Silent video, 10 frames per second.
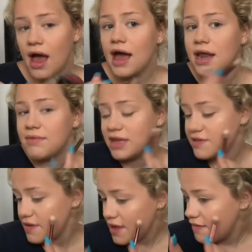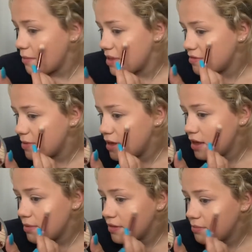And I'm really sorry that I haven't been
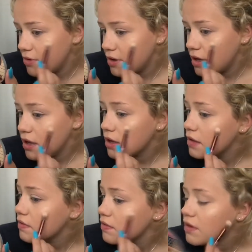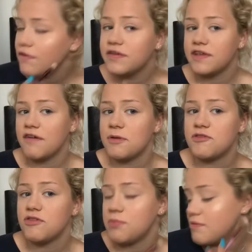speaking about the products. Obviously, I've
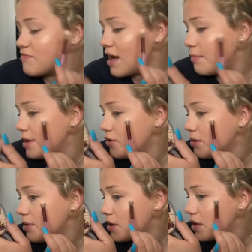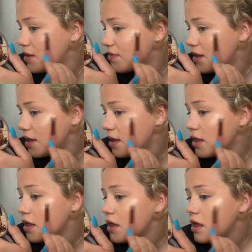just been rambling on about Italy.
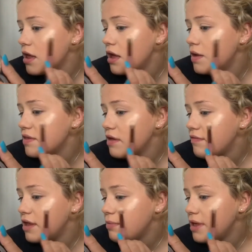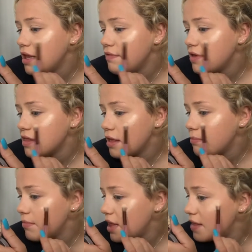I'll definitely be leaving
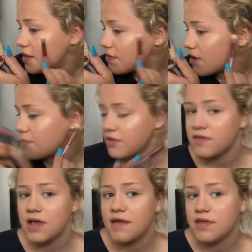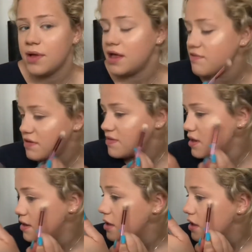them in the description. So if you are
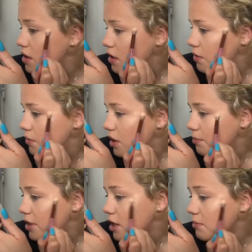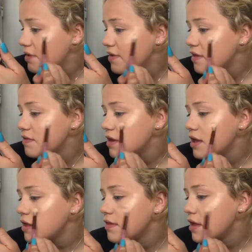interested in what I'm putting on my face
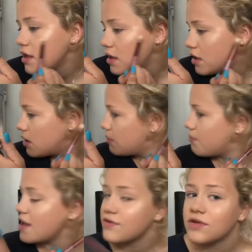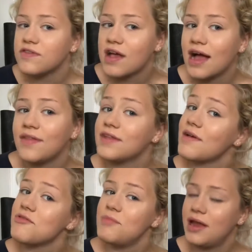today, then make sure to check out the
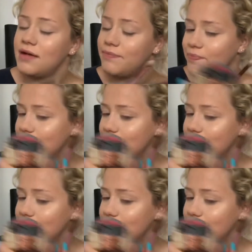description below.